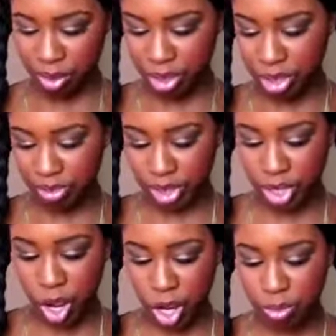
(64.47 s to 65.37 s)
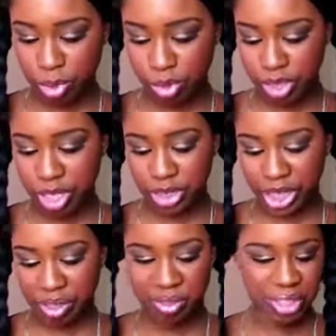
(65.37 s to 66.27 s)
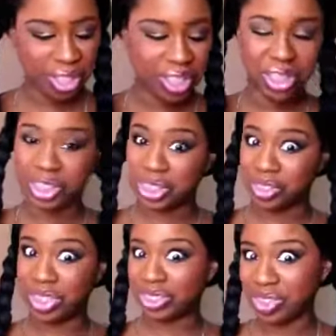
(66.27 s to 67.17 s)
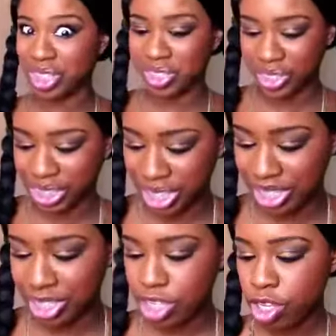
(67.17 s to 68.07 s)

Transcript: or even a cardboard cutout to show this what it looks like,